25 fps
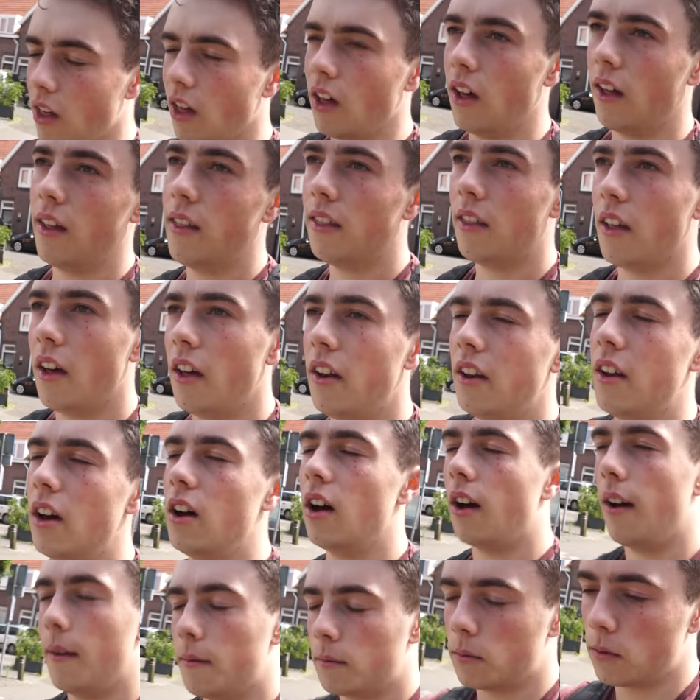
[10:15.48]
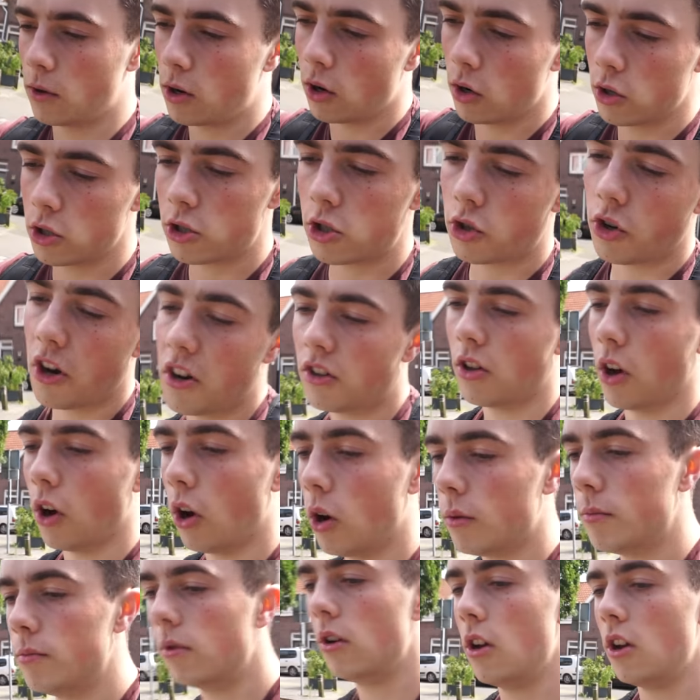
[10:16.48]
and then I'm going straight
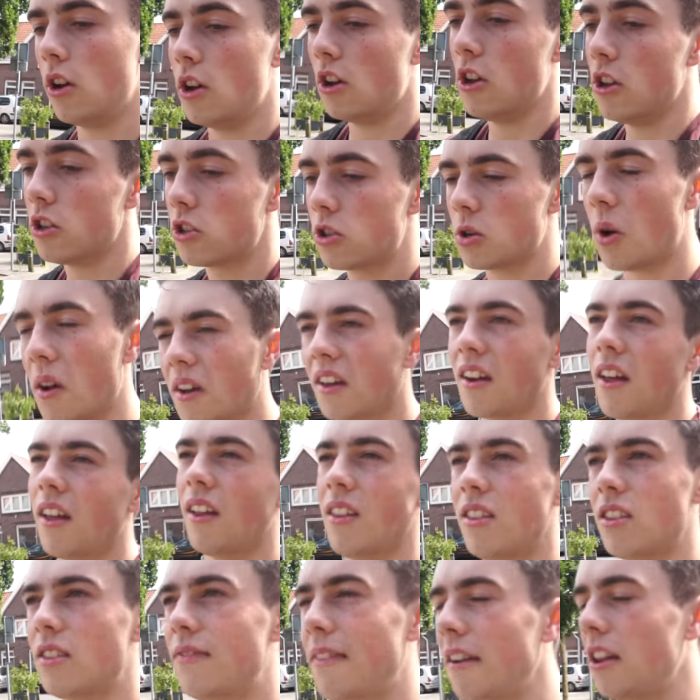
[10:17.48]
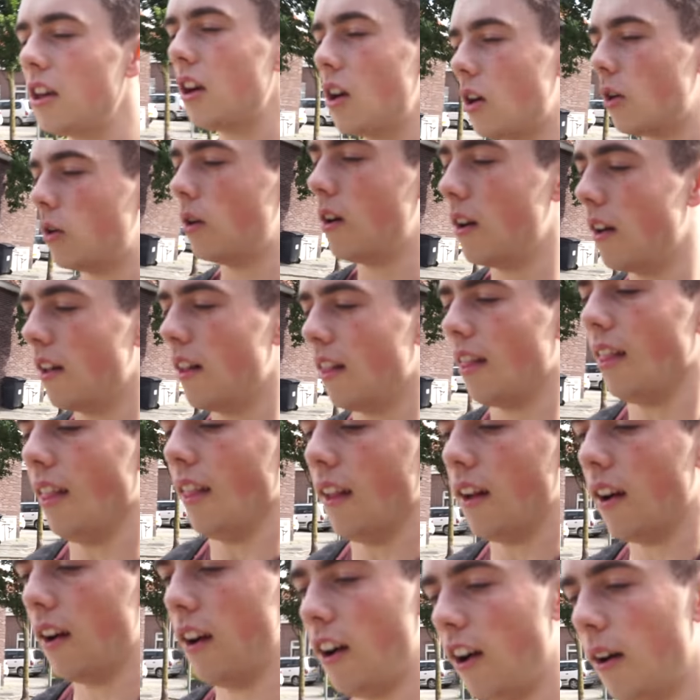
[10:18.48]
home so I can edit this video.
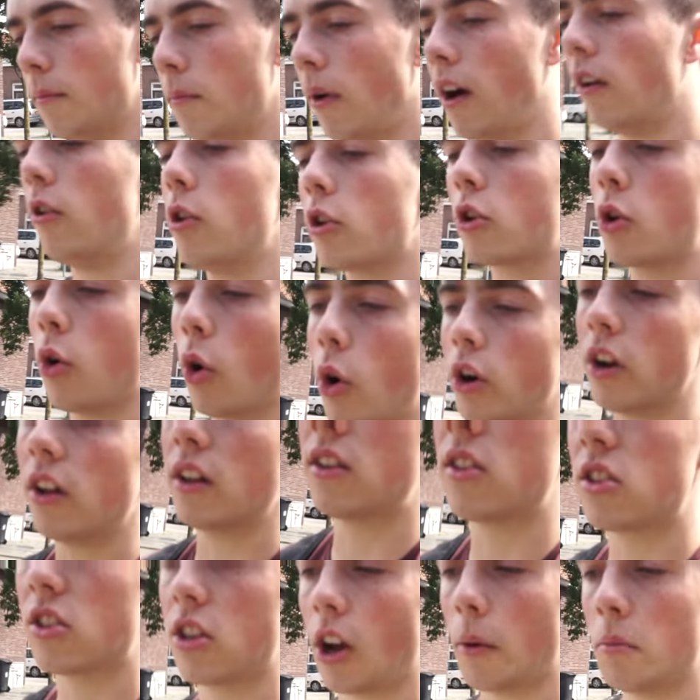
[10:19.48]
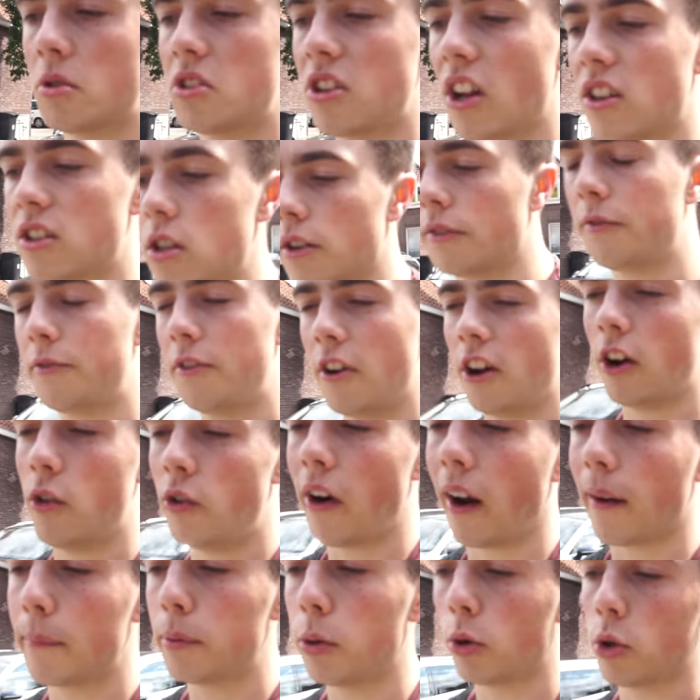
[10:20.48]
I recorded some sets of
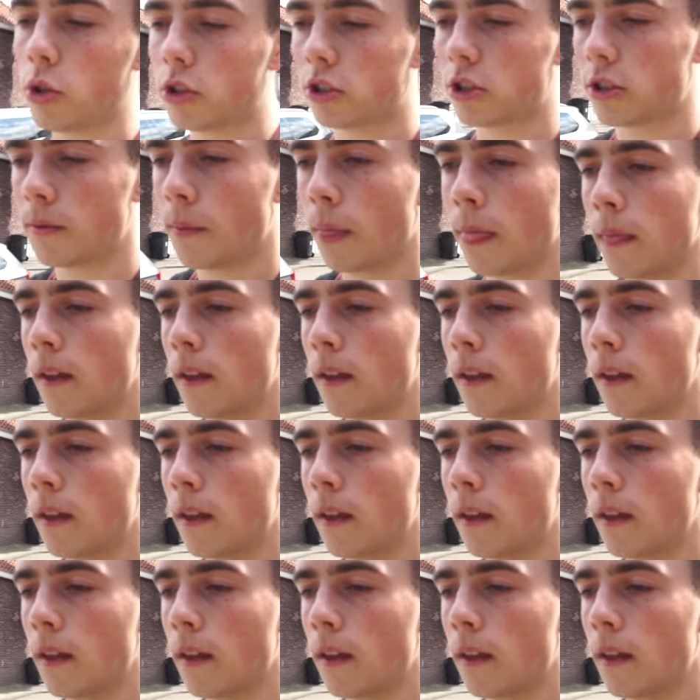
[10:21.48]
rat pulls.